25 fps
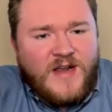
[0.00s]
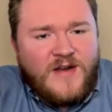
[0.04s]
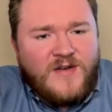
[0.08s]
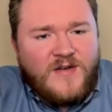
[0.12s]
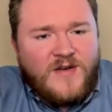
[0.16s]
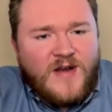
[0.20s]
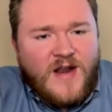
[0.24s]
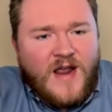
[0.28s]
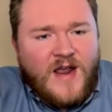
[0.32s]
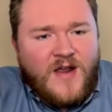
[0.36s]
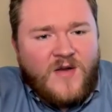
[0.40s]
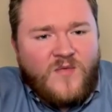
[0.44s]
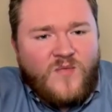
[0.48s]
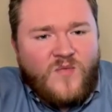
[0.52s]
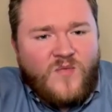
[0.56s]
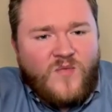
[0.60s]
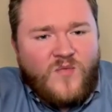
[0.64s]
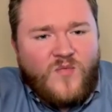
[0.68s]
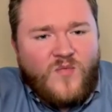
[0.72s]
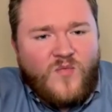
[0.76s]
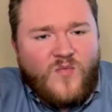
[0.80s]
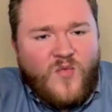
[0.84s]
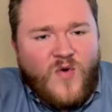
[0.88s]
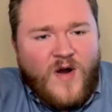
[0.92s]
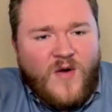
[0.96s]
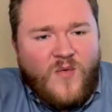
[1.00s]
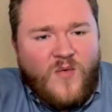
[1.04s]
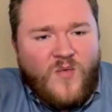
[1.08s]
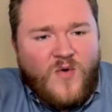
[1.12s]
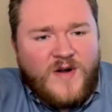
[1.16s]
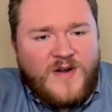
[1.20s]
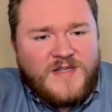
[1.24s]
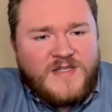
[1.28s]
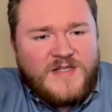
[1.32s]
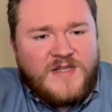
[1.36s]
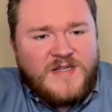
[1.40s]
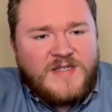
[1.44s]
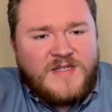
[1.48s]
and what
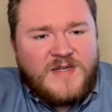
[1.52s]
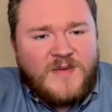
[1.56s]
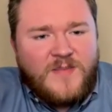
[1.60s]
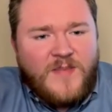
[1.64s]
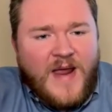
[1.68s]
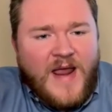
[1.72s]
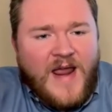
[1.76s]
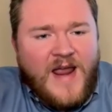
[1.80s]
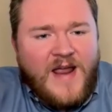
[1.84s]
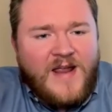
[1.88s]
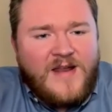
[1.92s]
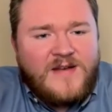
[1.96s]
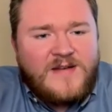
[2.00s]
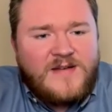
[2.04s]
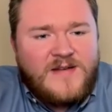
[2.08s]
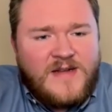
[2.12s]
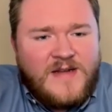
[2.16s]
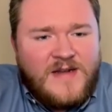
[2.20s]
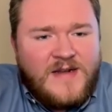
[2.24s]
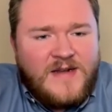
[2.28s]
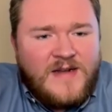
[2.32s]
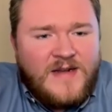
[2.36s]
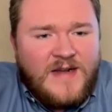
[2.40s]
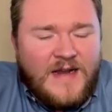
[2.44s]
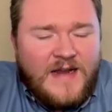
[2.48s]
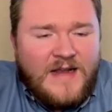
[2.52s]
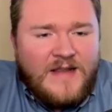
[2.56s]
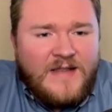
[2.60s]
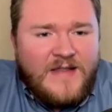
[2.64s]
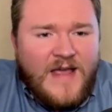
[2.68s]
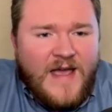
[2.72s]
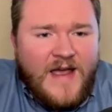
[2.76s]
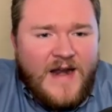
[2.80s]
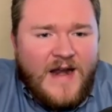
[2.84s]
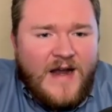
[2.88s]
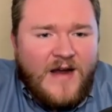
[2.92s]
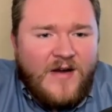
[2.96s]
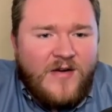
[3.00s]
is the demand in
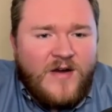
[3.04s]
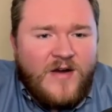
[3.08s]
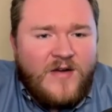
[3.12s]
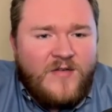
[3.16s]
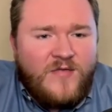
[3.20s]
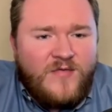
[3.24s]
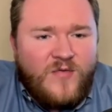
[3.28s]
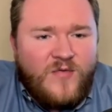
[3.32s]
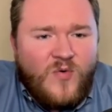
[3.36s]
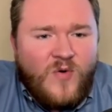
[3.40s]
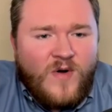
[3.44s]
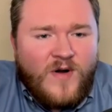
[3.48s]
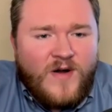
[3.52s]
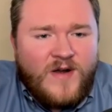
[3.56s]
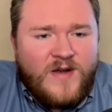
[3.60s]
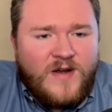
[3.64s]
that area for it?